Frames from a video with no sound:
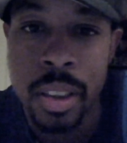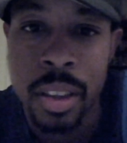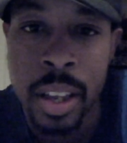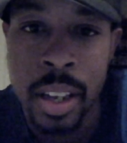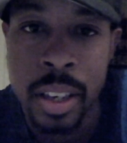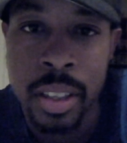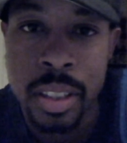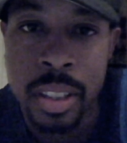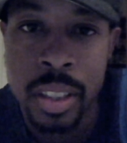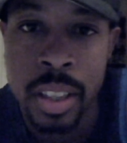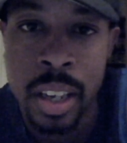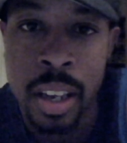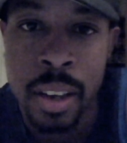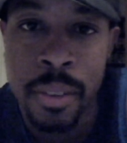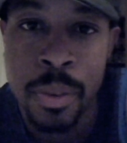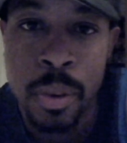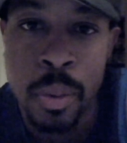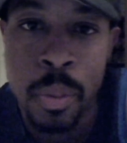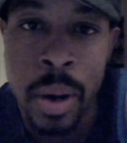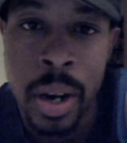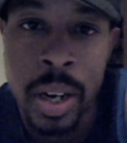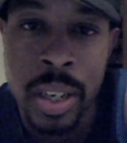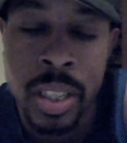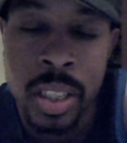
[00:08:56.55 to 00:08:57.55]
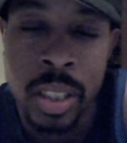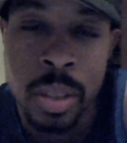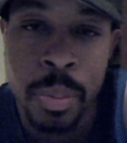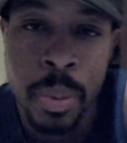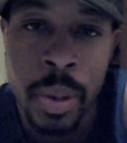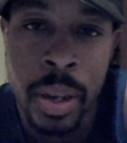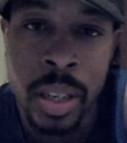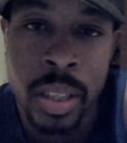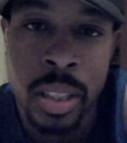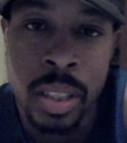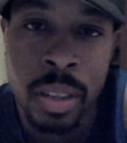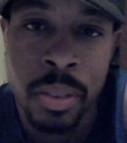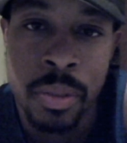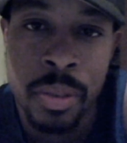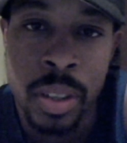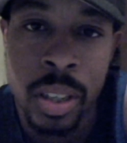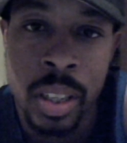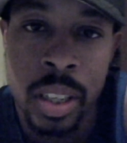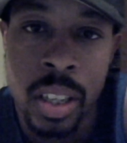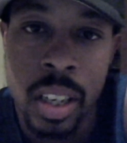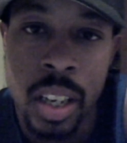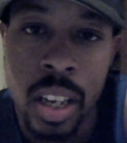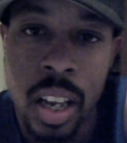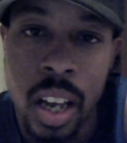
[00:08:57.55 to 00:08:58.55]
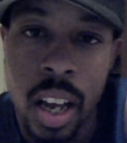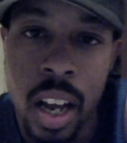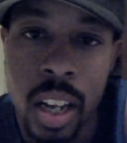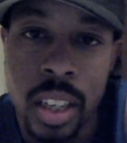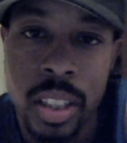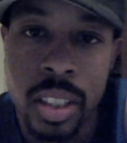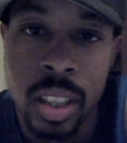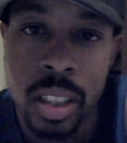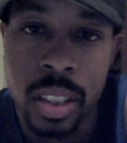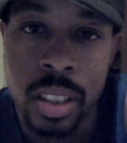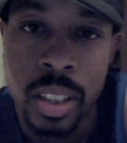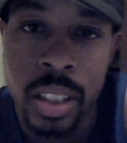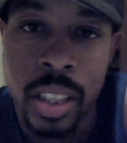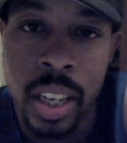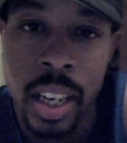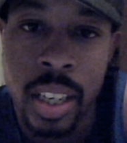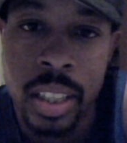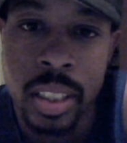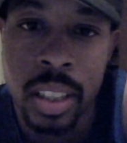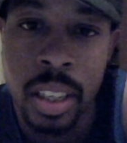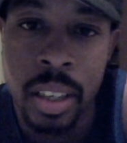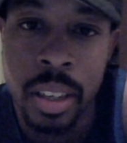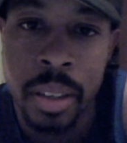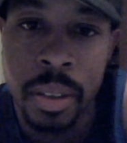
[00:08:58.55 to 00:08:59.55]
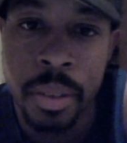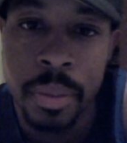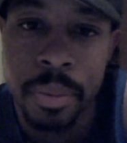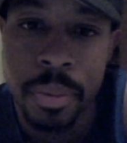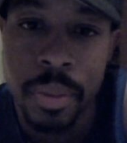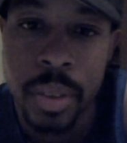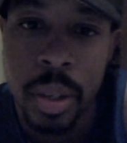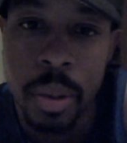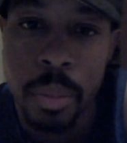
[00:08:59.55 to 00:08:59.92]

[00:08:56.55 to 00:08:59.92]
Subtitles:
Thanks again for watching Spann TV. I'll talk to you guys later.